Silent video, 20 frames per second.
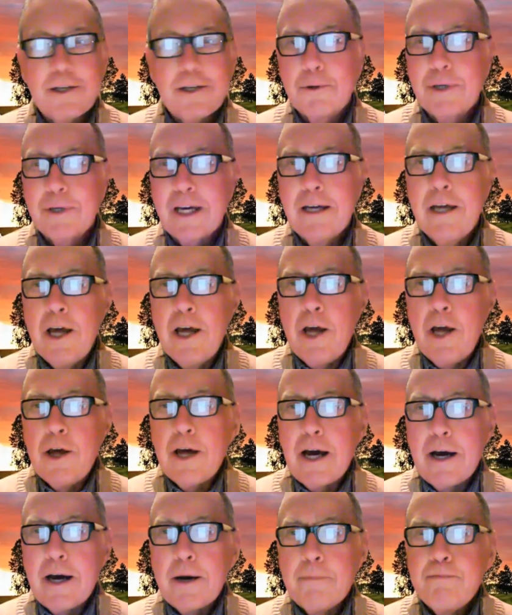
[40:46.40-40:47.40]
Okay.
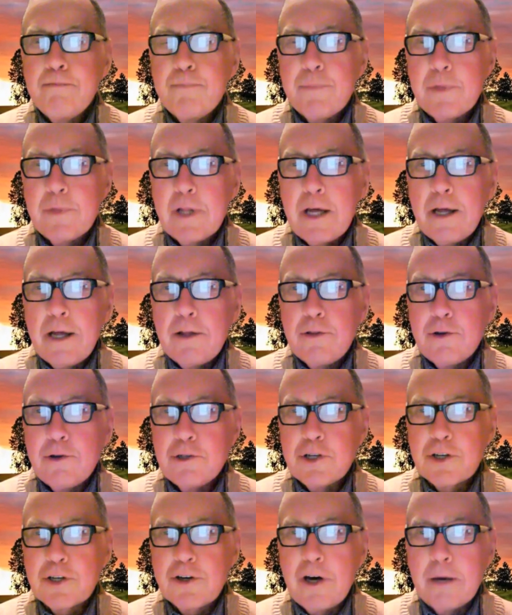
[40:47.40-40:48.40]

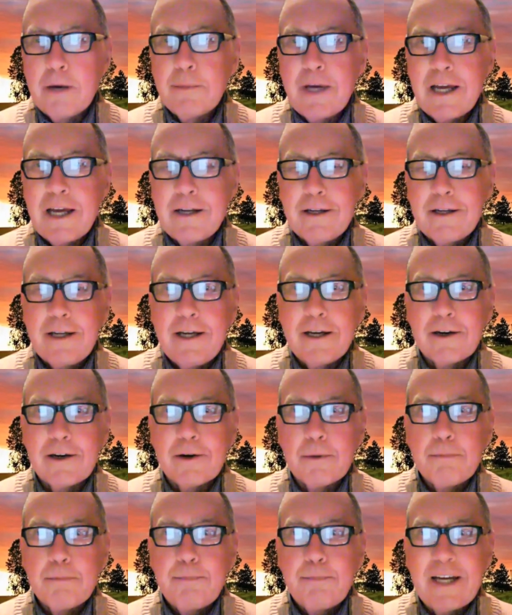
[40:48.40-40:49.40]
There's a comment here.